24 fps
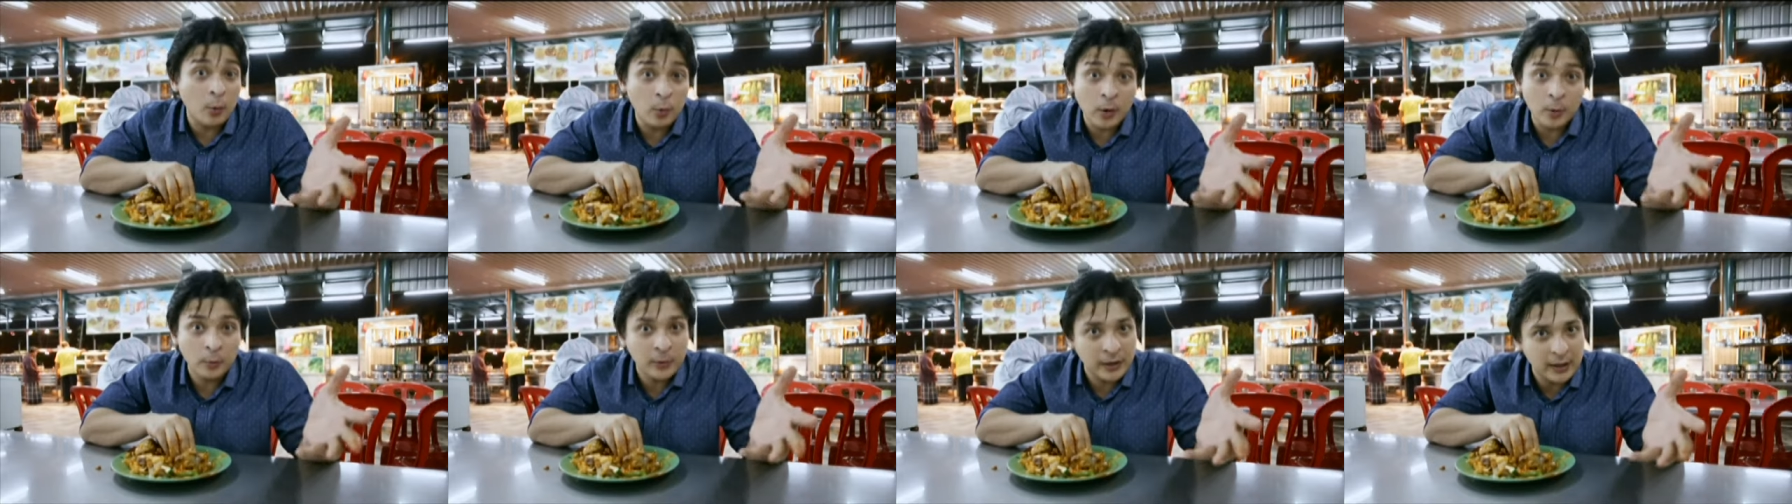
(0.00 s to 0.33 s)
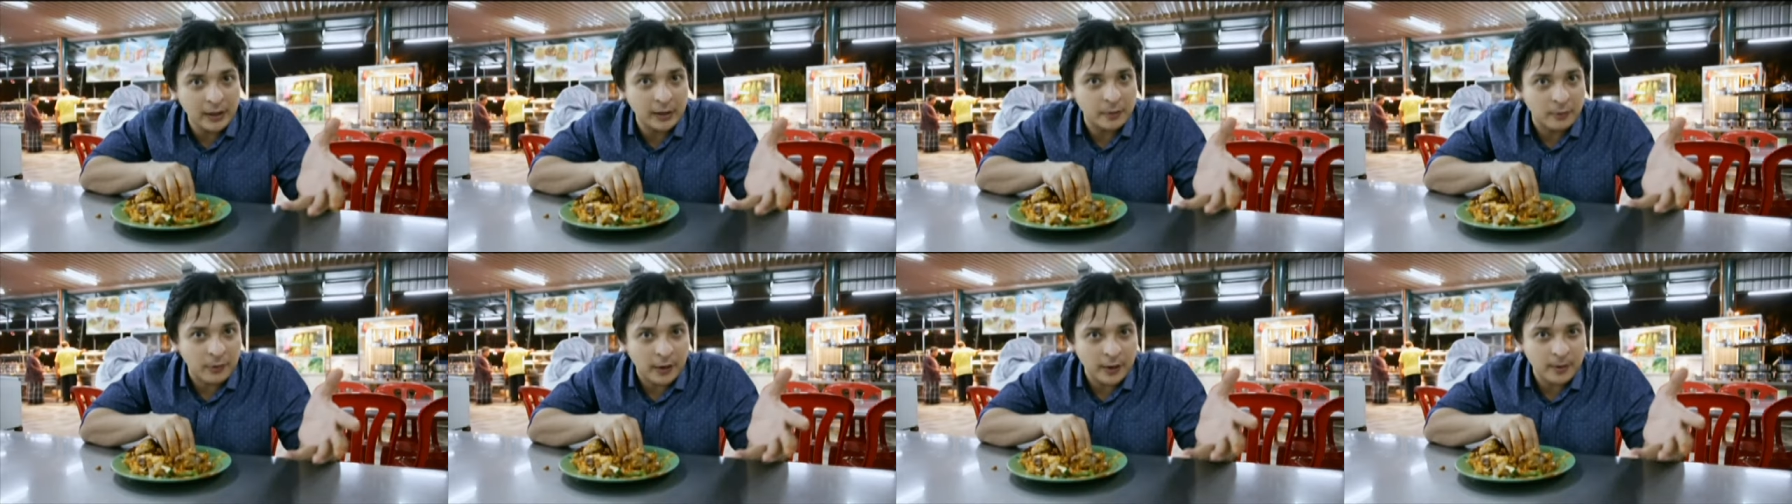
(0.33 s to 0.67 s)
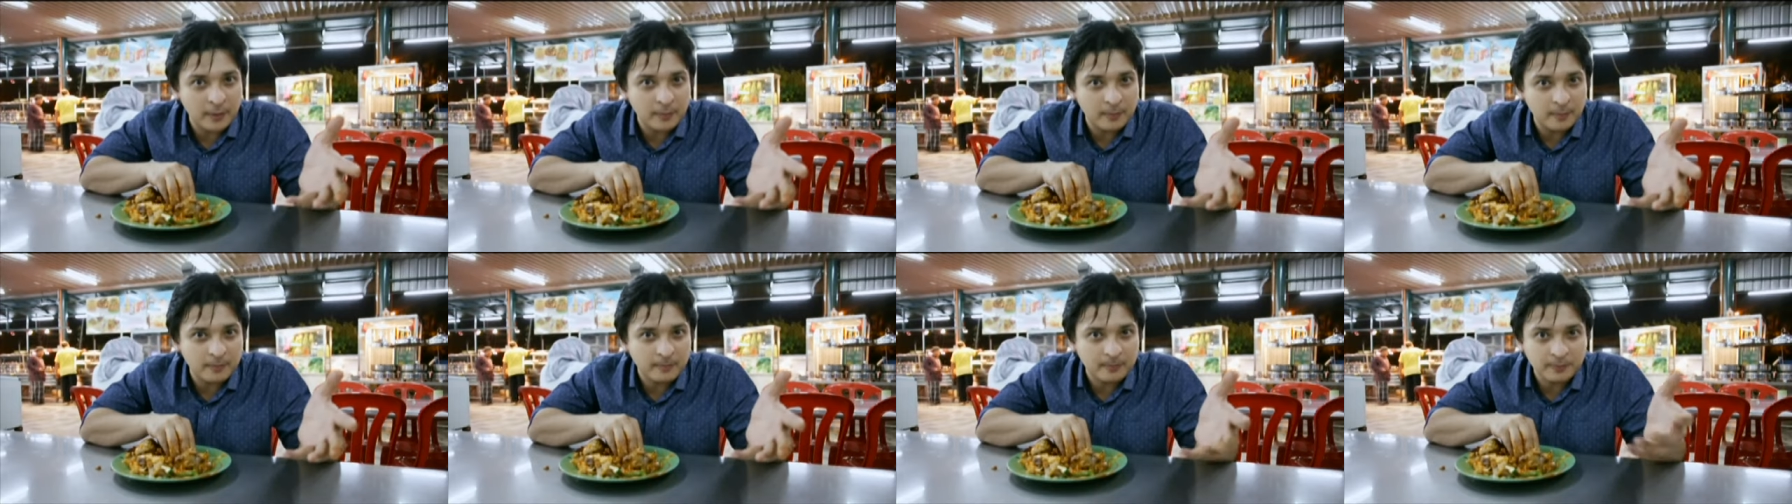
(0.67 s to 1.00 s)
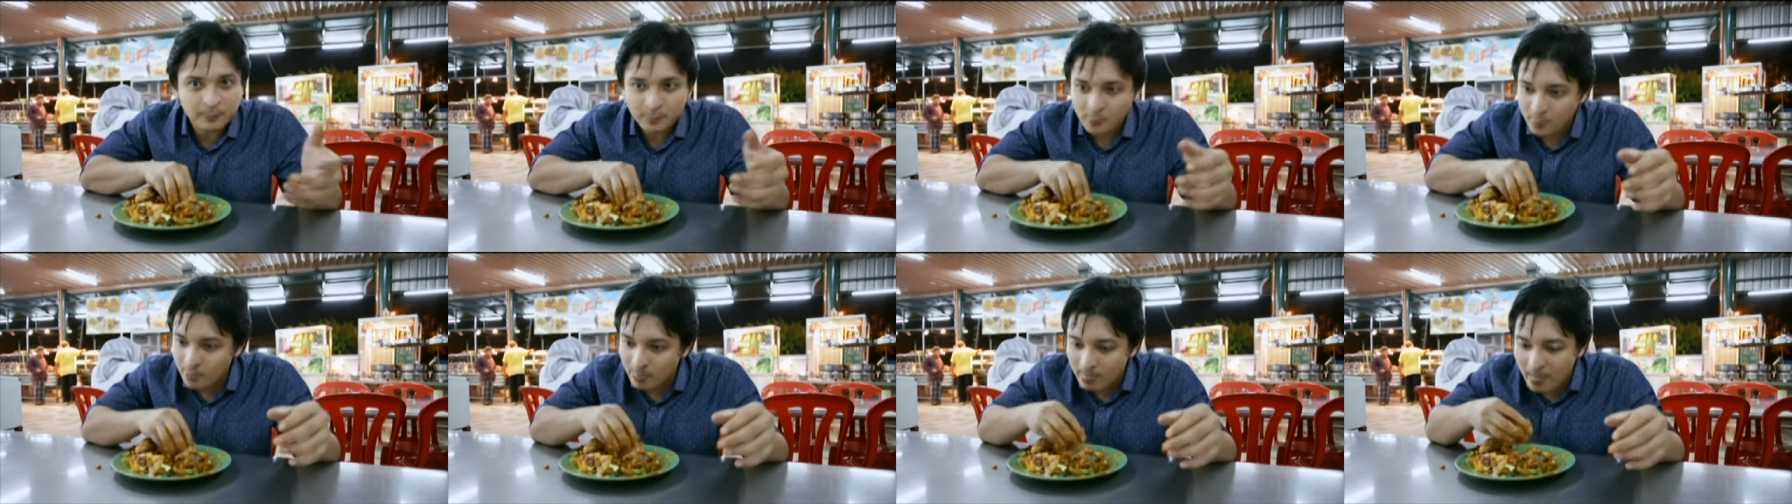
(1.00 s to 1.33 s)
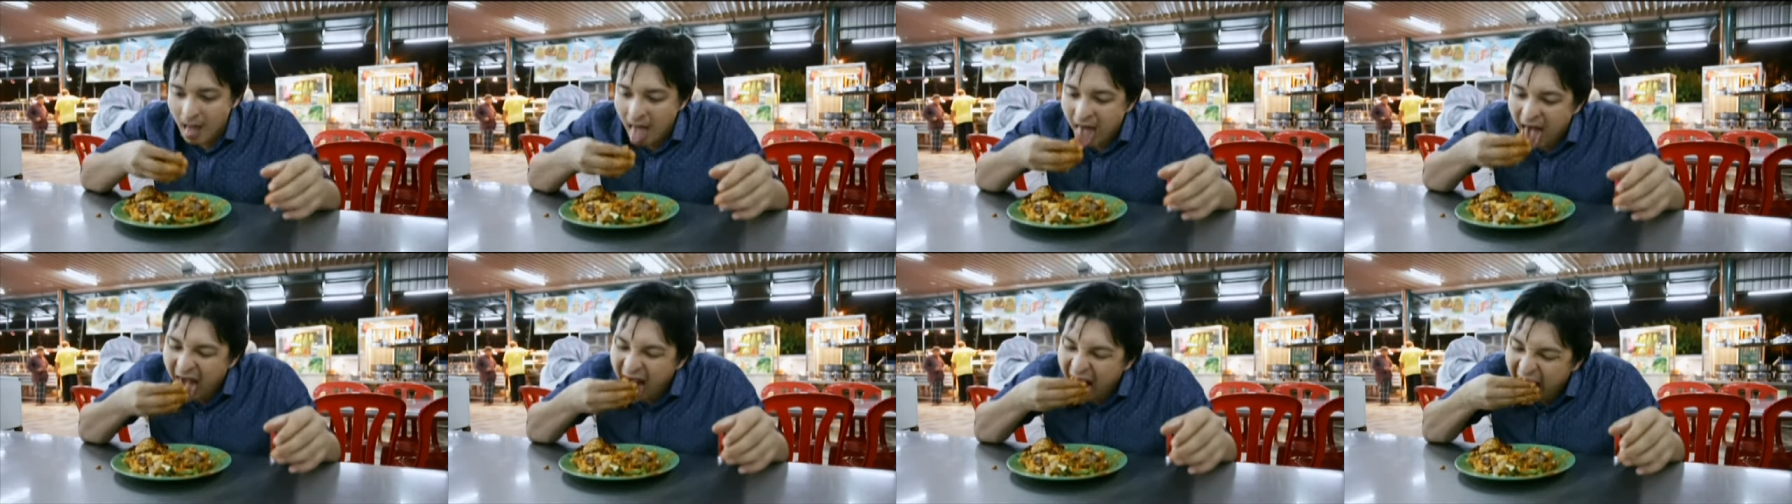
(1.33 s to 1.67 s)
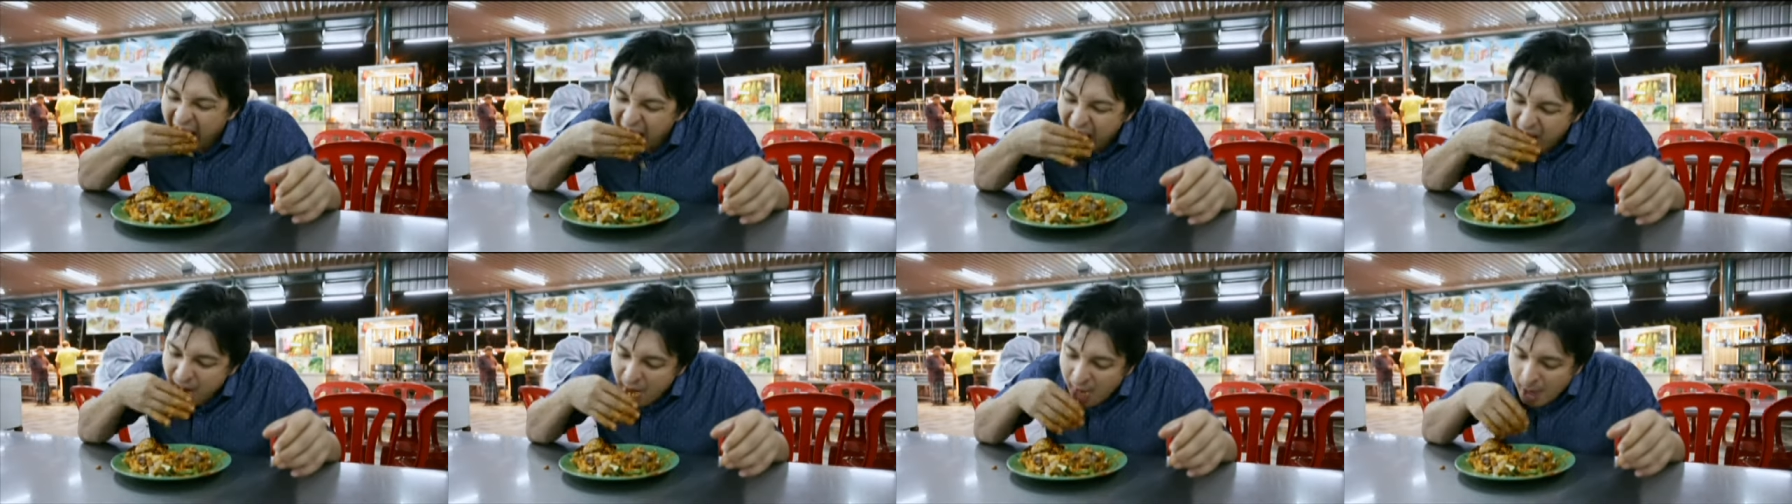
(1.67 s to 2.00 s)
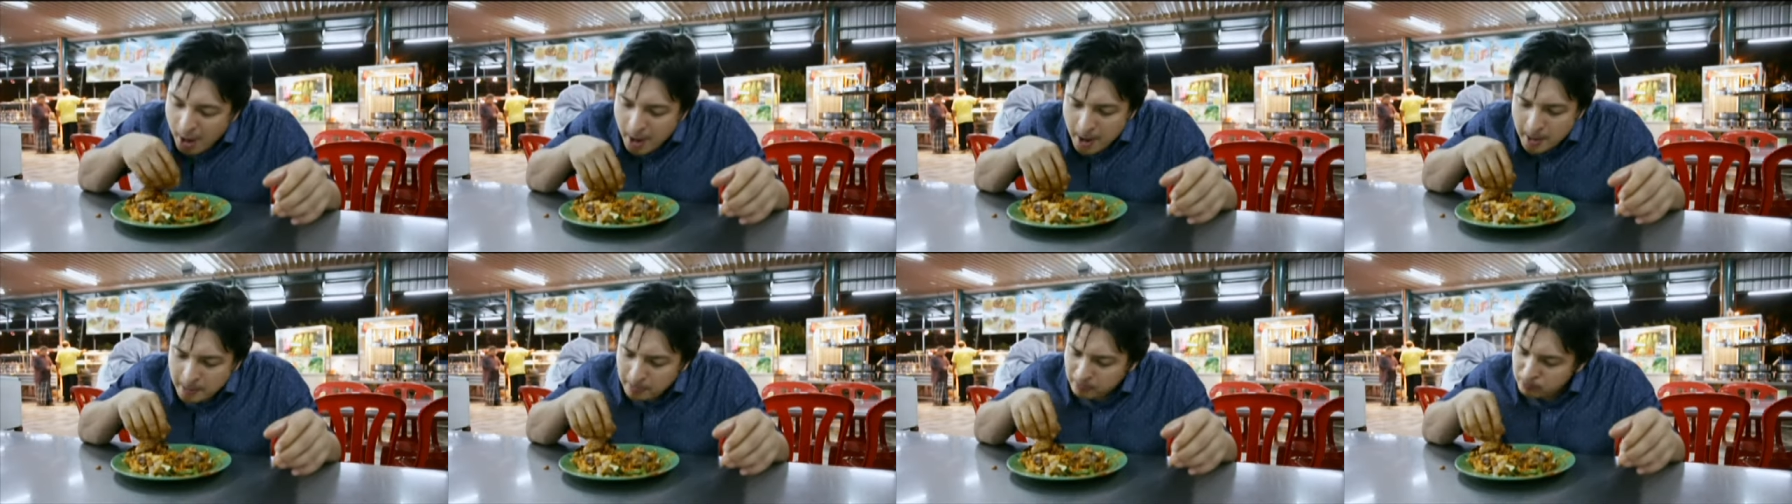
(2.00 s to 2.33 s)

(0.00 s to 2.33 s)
what we eat, right? There